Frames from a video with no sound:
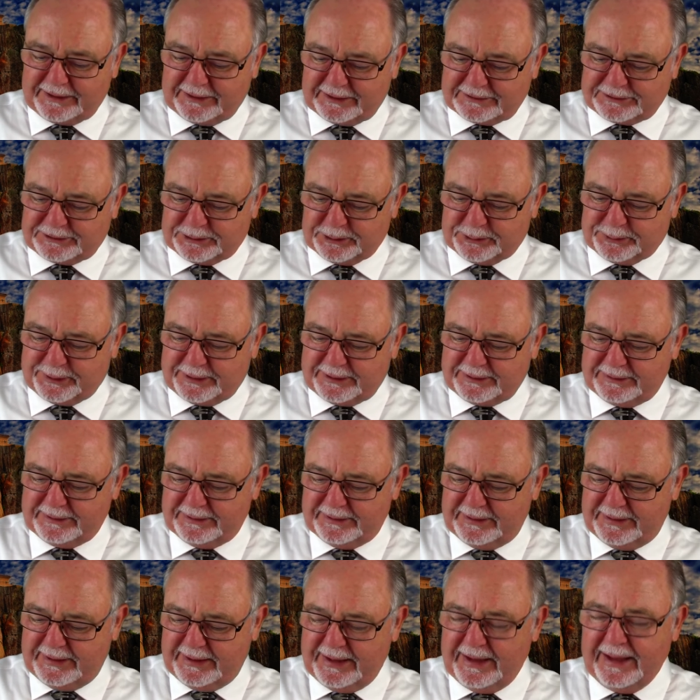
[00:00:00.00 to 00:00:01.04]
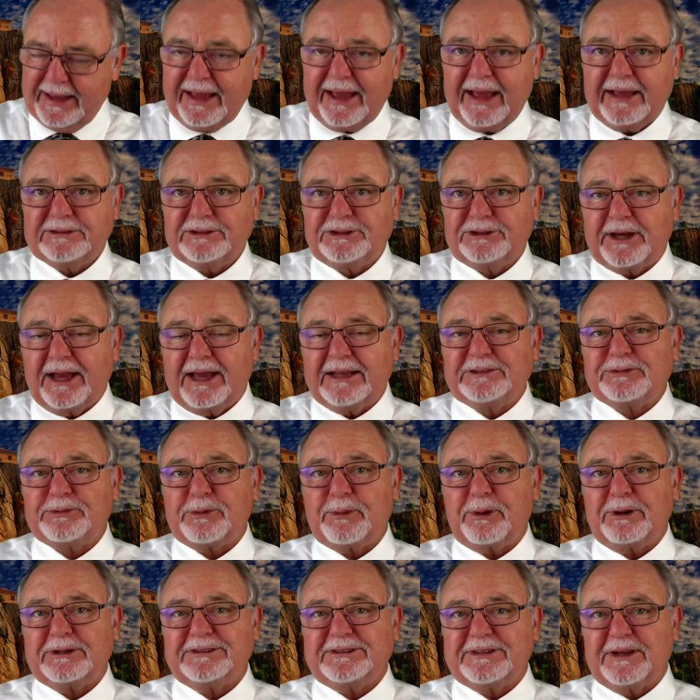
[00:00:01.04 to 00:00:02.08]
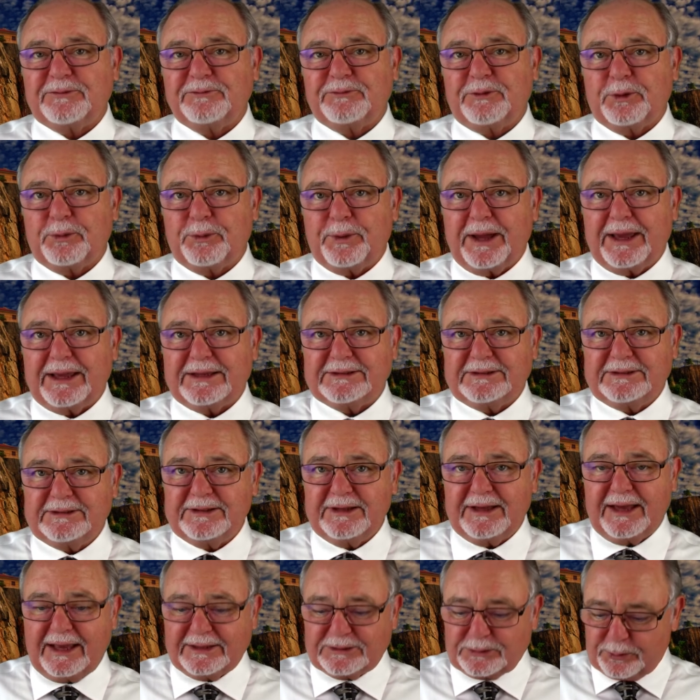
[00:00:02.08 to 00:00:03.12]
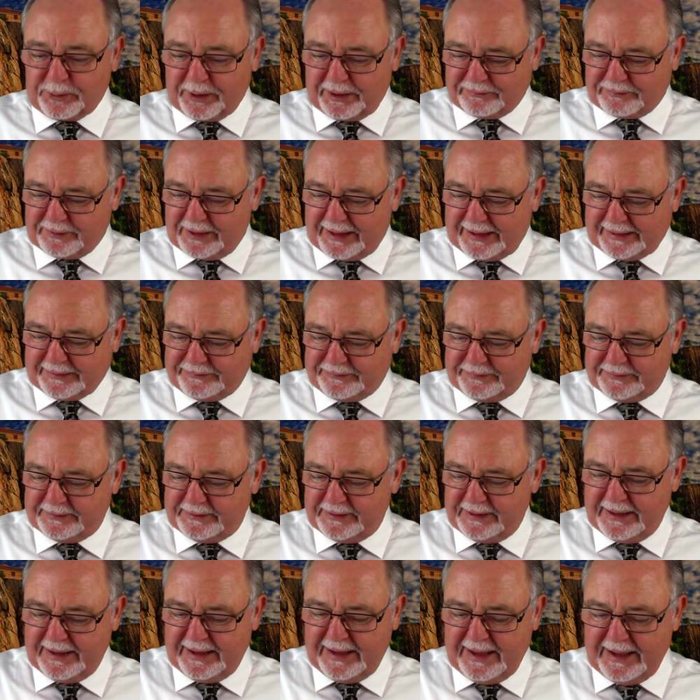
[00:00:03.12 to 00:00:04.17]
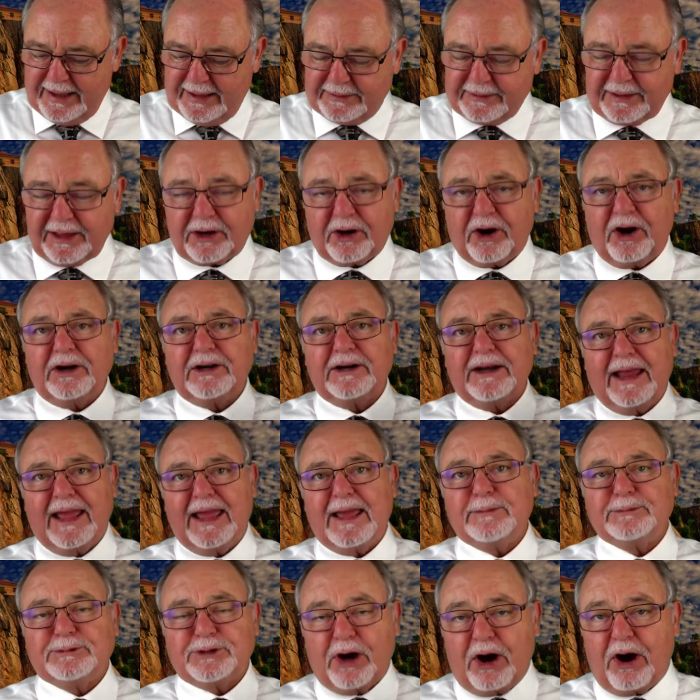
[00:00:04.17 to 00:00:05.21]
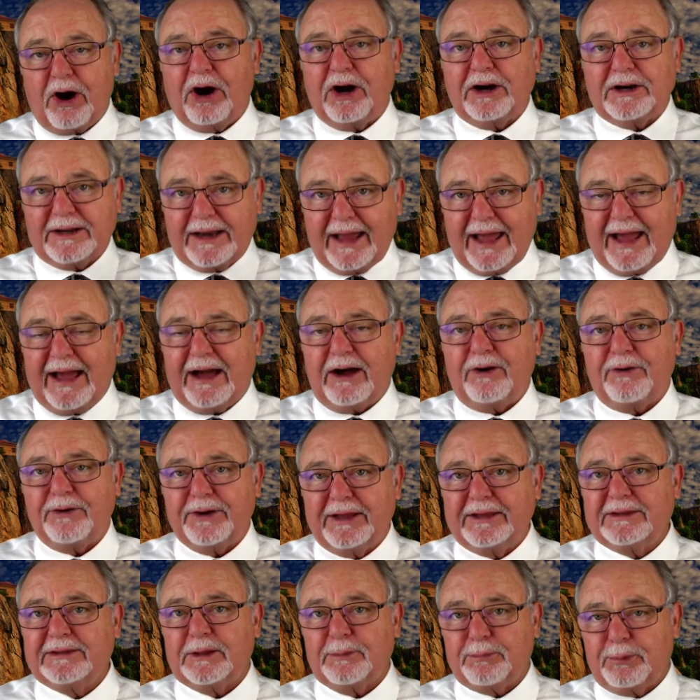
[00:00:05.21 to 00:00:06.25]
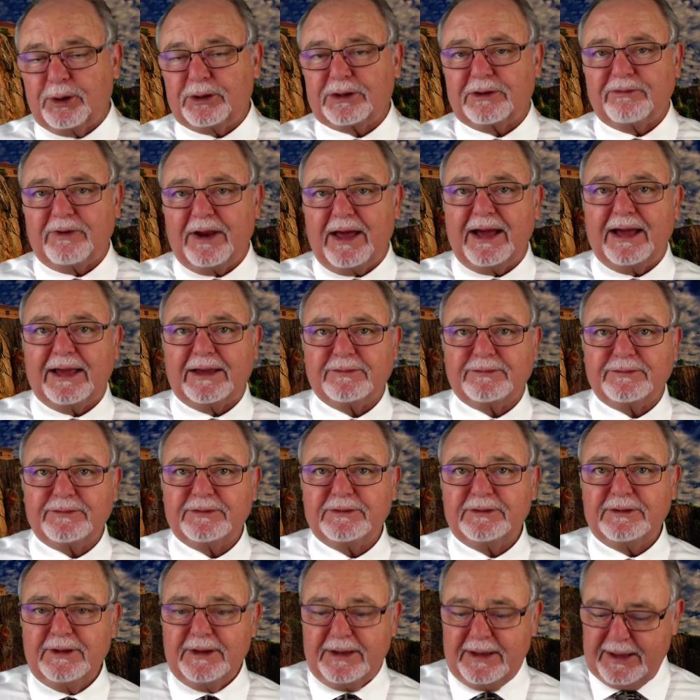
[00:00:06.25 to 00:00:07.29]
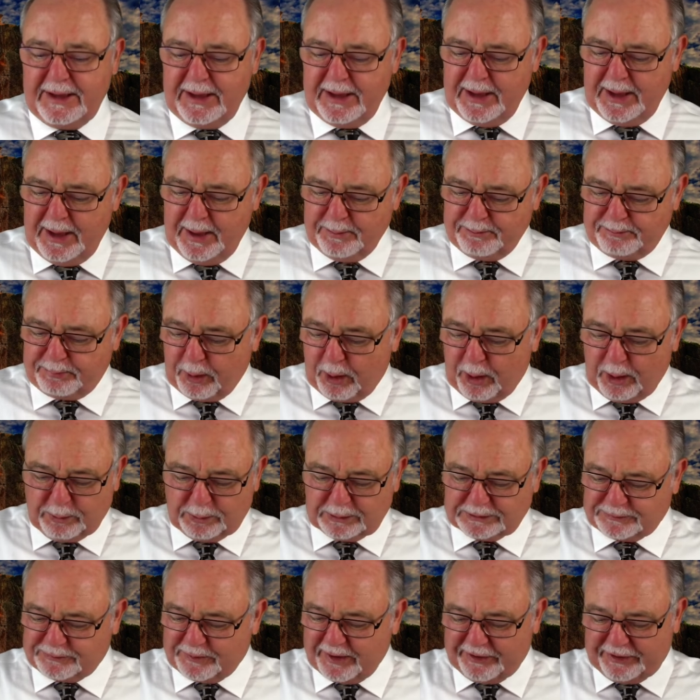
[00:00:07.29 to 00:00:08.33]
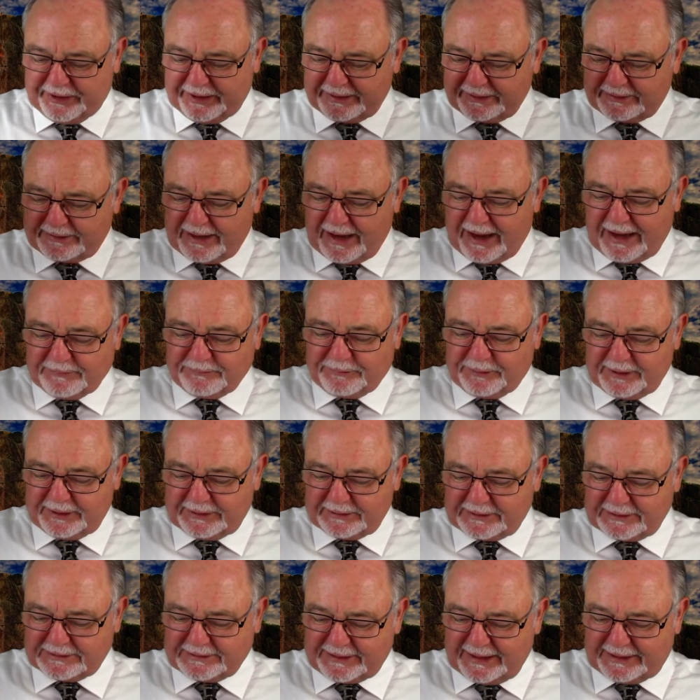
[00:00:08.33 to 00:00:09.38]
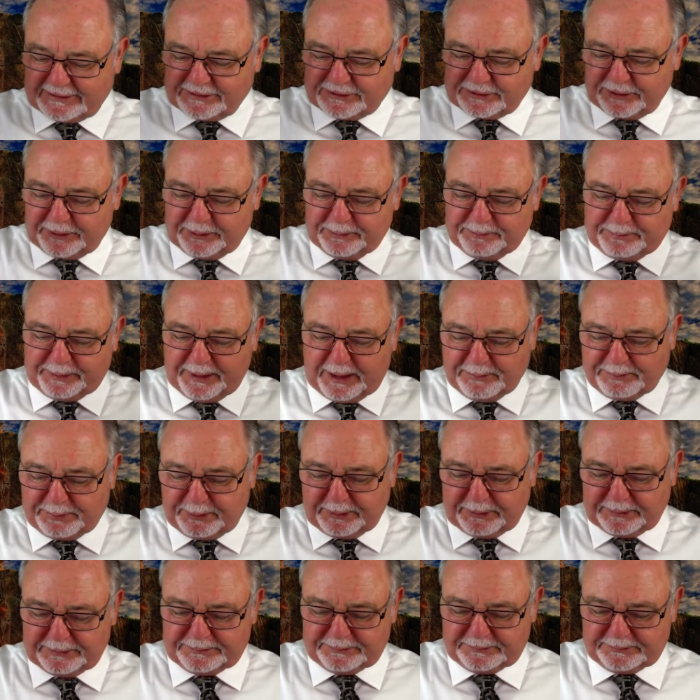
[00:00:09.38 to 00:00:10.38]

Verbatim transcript: in Yeshua, and changed from our sinful ways as a way of life, that our names are now in the book of life. Paul was very confident to say certain people